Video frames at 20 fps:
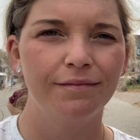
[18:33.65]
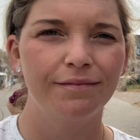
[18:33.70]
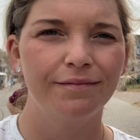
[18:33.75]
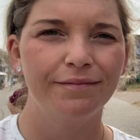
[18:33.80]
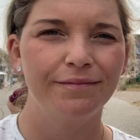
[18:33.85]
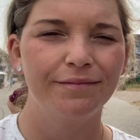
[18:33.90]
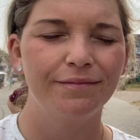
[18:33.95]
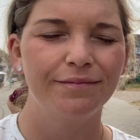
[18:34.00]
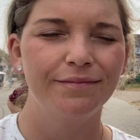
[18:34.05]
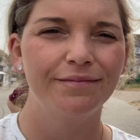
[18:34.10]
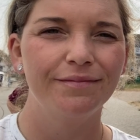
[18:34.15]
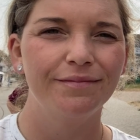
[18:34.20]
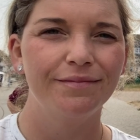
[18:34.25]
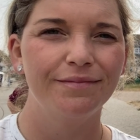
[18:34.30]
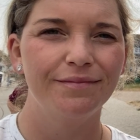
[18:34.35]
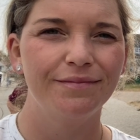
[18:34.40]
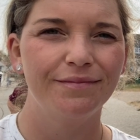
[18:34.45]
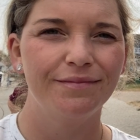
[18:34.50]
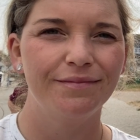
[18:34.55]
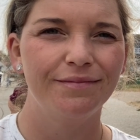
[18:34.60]

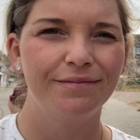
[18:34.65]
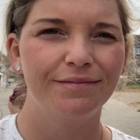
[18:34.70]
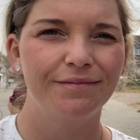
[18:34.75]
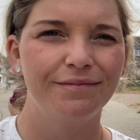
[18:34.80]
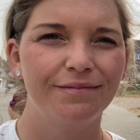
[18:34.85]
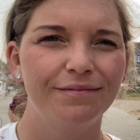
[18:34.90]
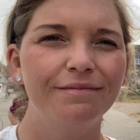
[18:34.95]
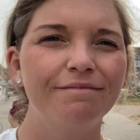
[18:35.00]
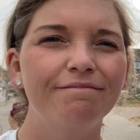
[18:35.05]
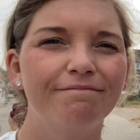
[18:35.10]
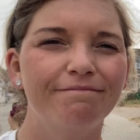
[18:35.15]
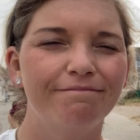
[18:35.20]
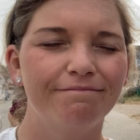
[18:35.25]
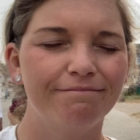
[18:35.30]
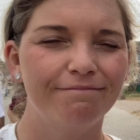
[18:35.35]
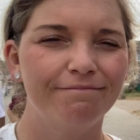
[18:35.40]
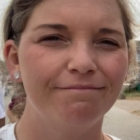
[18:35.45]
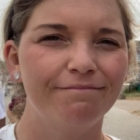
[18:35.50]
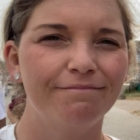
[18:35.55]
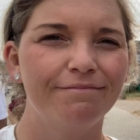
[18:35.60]

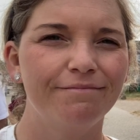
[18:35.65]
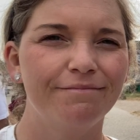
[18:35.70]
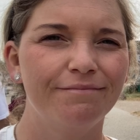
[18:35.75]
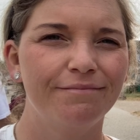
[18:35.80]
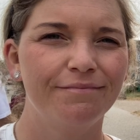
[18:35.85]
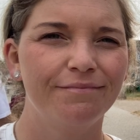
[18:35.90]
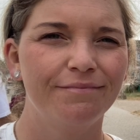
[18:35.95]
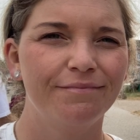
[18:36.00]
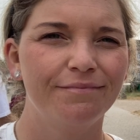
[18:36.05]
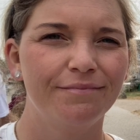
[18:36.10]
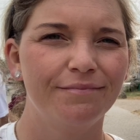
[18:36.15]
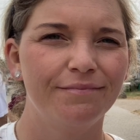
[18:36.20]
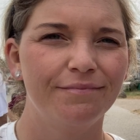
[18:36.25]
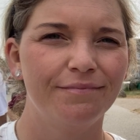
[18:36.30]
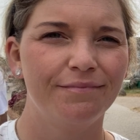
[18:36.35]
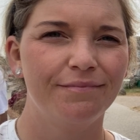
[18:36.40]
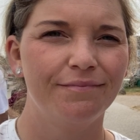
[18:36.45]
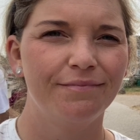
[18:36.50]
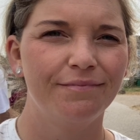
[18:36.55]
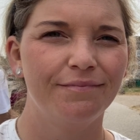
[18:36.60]

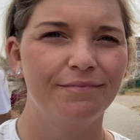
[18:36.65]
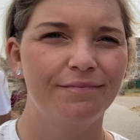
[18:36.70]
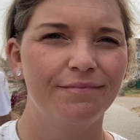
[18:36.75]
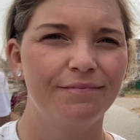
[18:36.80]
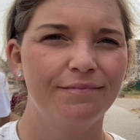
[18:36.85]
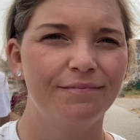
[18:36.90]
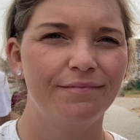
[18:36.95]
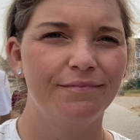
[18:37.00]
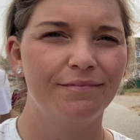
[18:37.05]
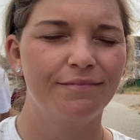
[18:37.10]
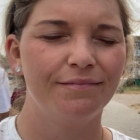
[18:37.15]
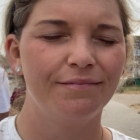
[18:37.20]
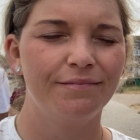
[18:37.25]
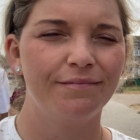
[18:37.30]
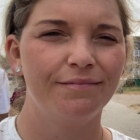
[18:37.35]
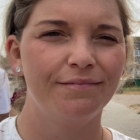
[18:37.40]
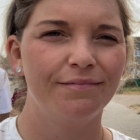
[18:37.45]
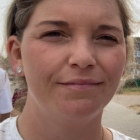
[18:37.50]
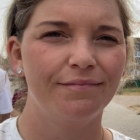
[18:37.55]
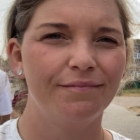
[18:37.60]

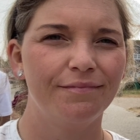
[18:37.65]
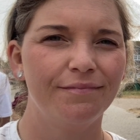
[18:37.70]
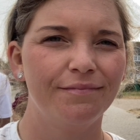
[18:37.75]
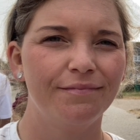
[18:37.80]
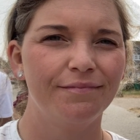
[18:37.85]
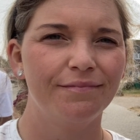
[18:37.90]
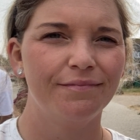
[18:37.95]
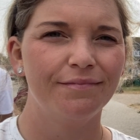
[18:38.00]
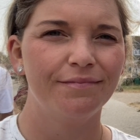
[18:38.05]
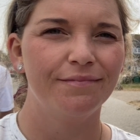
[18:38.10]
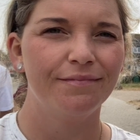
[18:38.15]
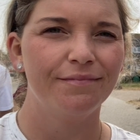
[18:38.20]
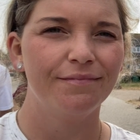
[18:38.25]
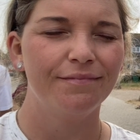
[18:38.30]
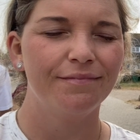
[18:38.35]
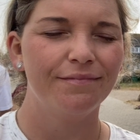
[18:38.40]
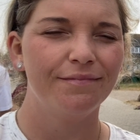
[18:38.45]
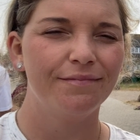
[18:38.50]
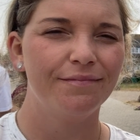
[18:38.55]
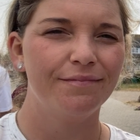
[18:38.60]

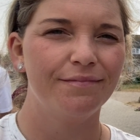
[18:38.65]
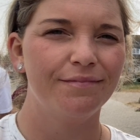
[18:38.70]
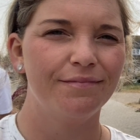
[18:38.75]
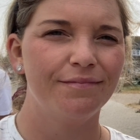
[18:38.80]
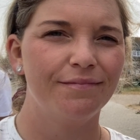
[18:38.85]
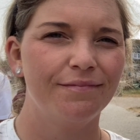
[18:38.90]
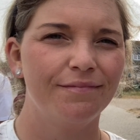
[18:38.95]
[no speech]